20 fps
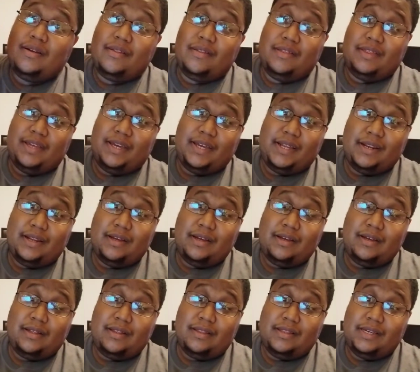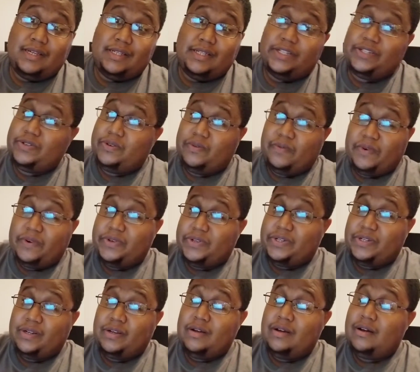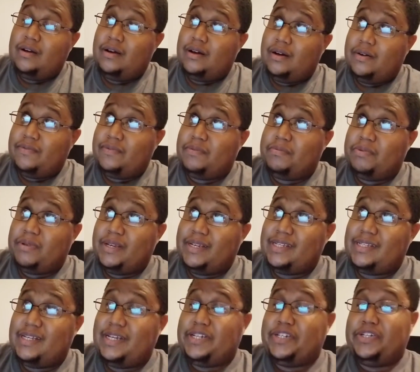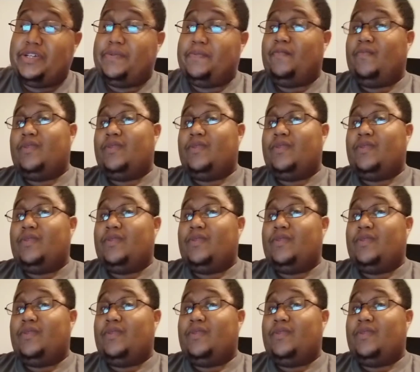than the digital version of the playstation